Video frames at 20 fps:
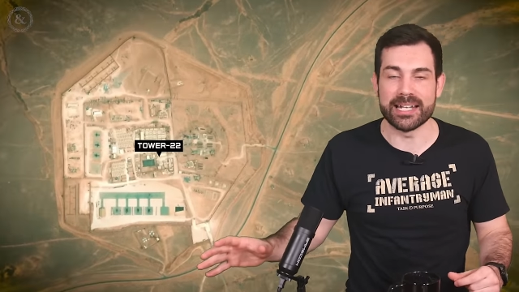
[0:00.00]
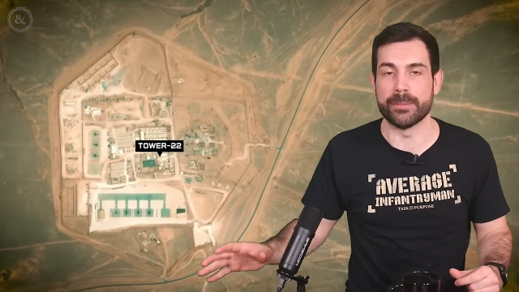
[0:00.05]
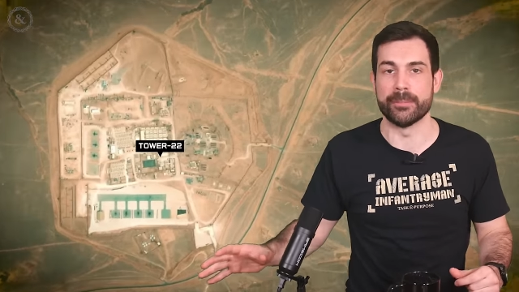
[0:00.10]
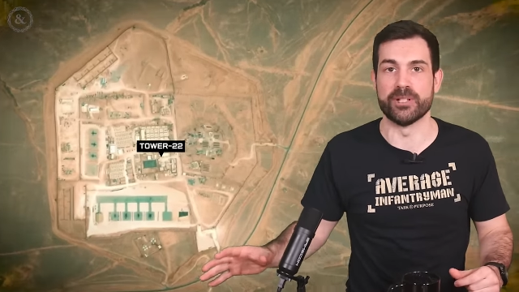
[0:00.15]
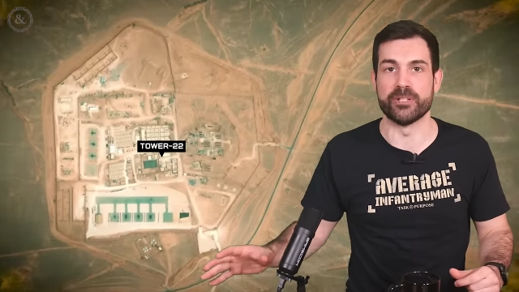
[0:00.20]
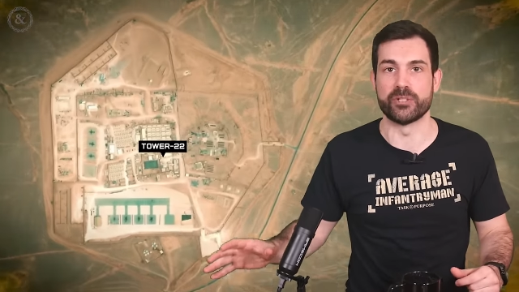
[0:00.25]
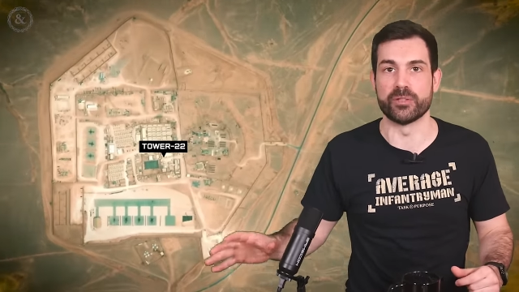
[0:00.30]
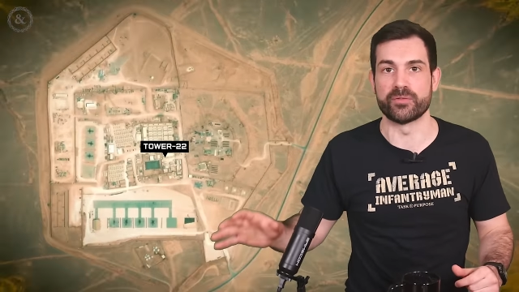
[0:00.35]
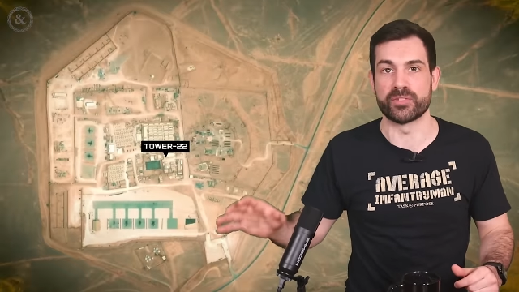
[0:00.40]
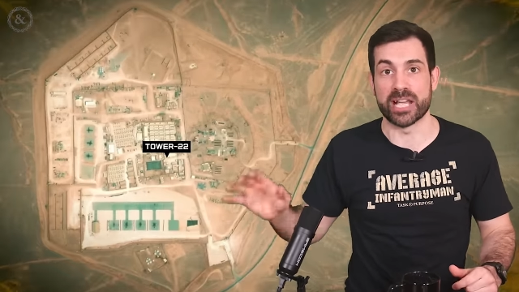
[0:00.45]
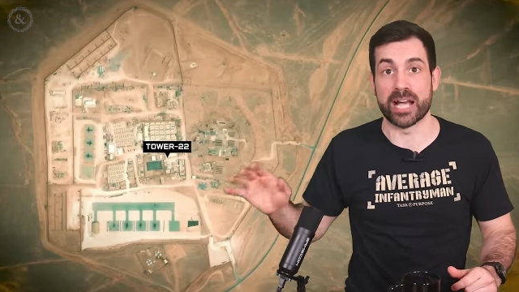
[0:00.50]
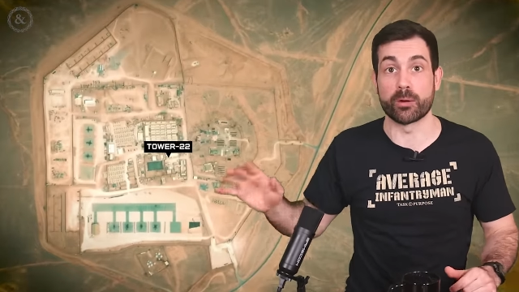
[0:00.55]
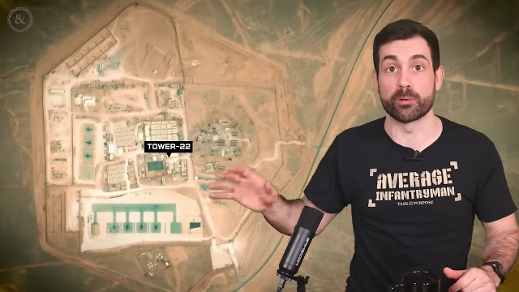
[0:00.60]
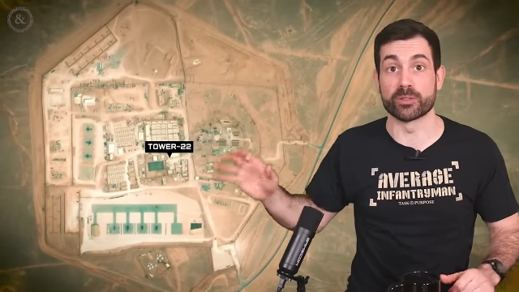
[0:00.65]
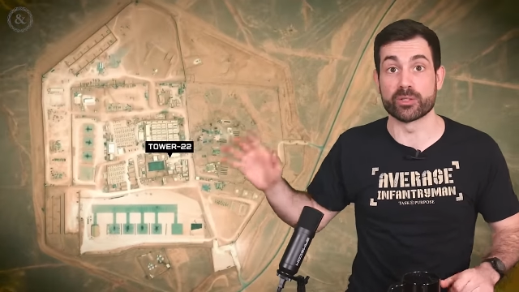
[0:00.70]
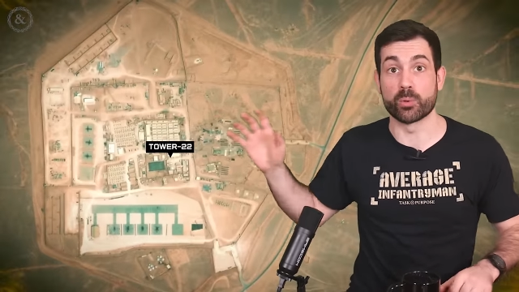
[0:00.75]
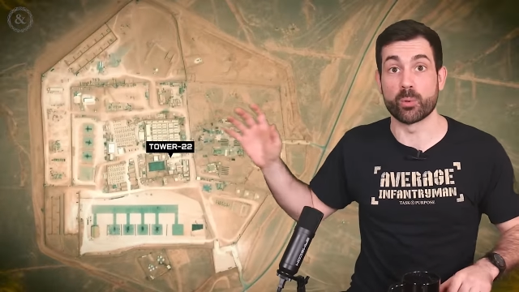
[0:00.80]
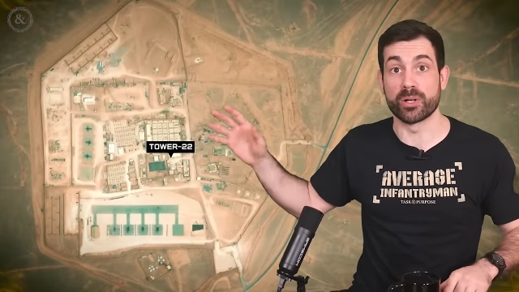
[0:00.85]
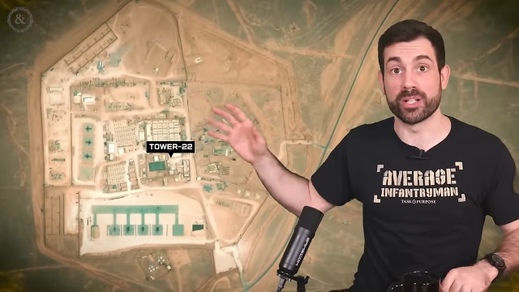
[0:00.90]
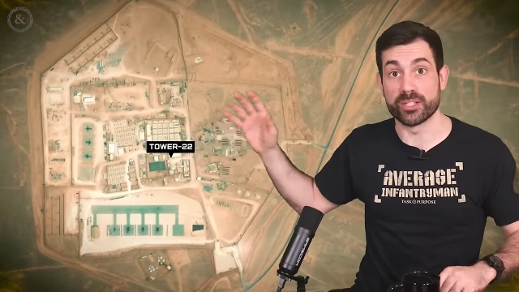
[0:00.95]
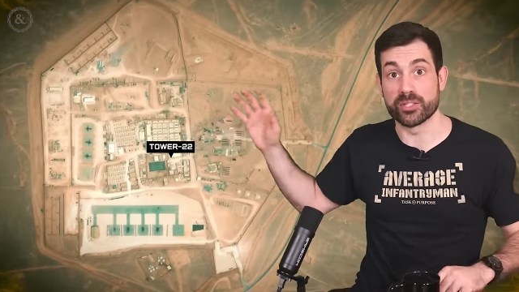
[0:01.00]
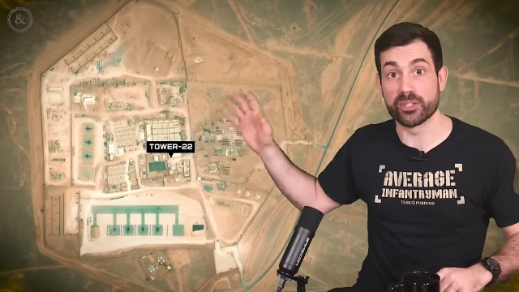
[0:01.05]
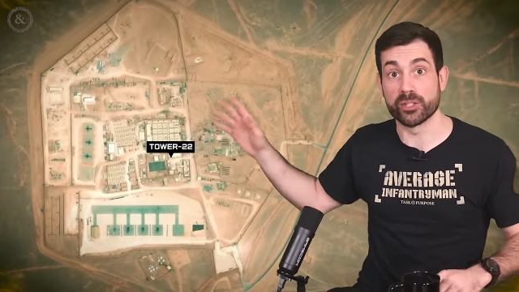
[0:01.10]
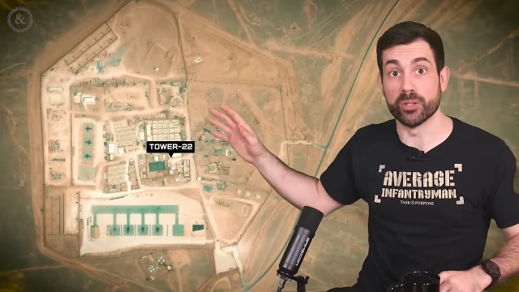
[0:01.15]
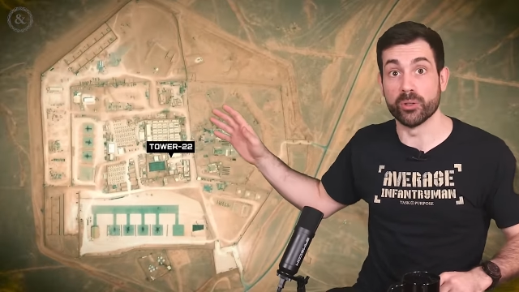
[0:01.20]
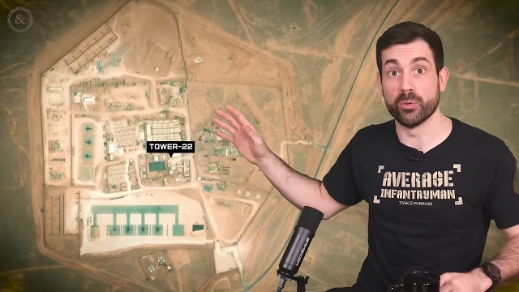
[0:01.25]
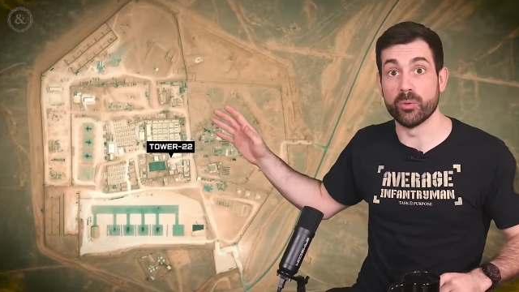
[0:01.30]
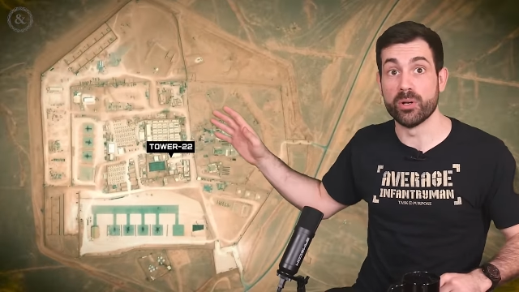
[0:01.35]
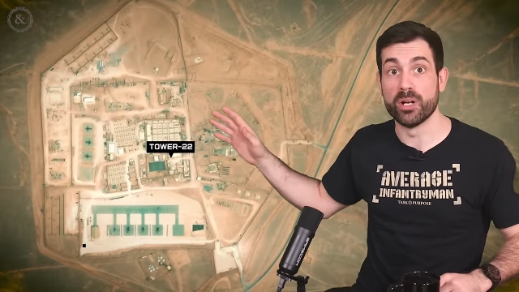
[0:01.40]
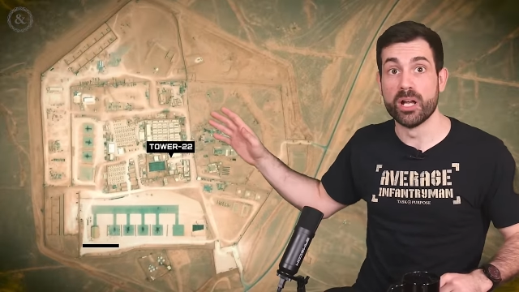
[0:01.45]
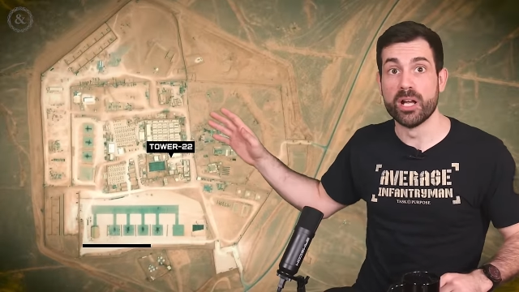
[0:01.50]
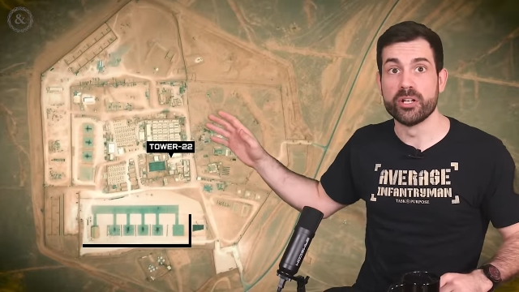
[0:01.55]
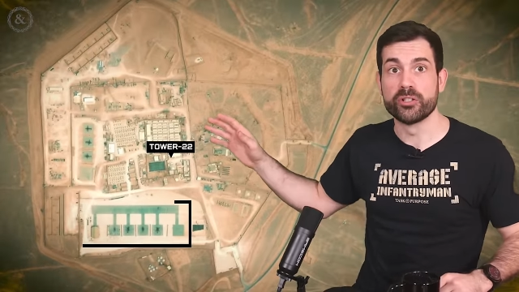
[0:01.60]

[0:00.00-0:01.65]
image of Tower 22